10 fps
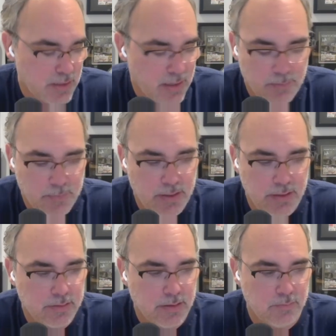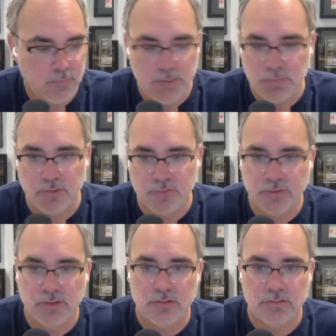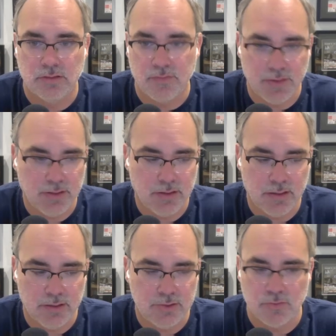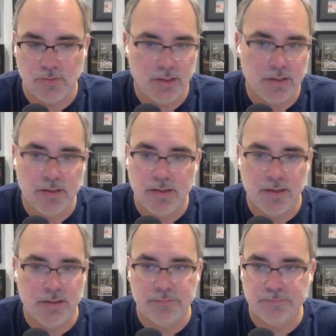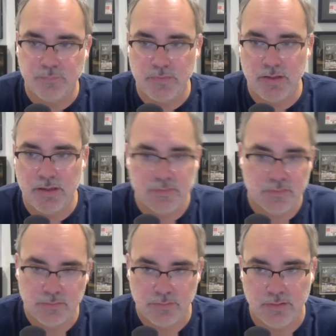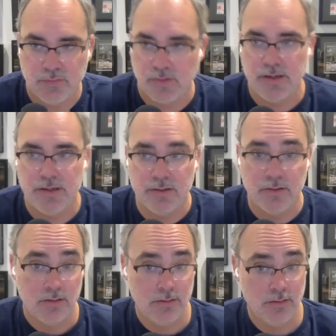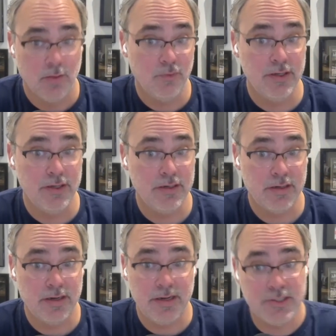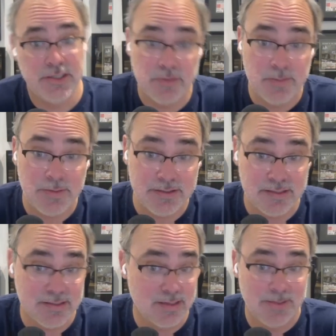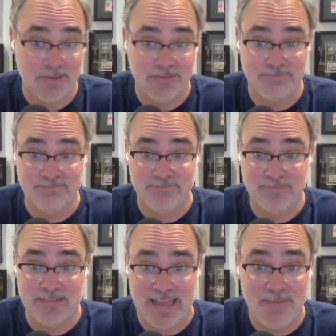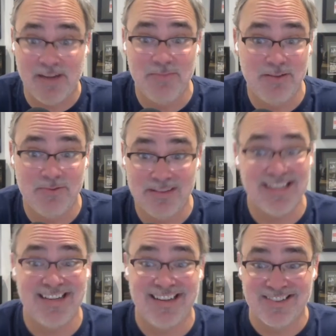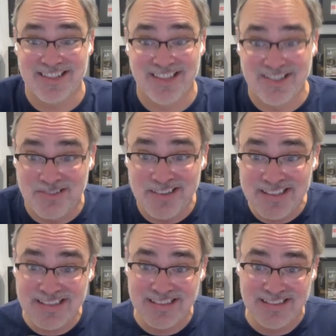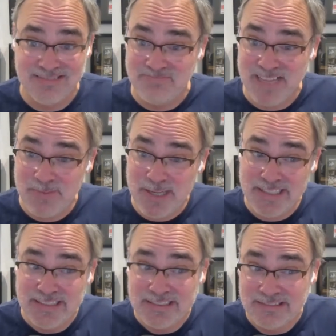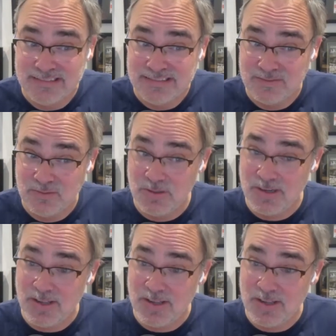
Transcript: happy that people are still loving and enjoying it and it's it's great and hopefully an HD remake does come out. That might be what they announce on the 20th. Maybe. Maybe. Who